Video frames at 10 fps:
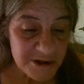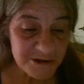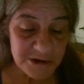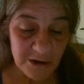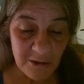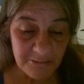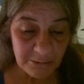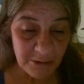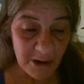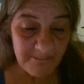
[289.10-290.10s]
The
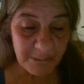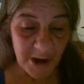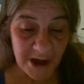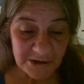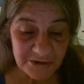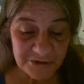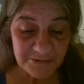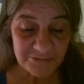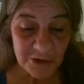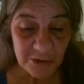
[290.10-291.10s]
overall practice
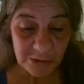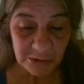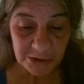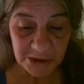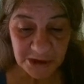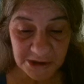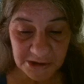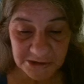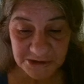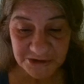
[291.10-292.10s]
of yoga can
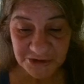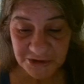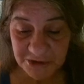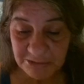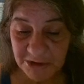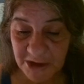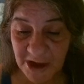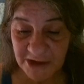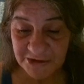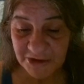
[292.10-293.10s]
elicit the
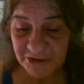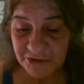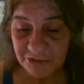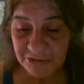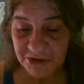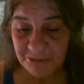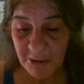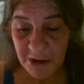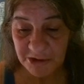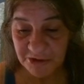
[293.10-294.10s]
relaxation
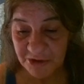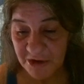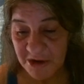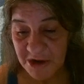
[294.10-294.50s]
response,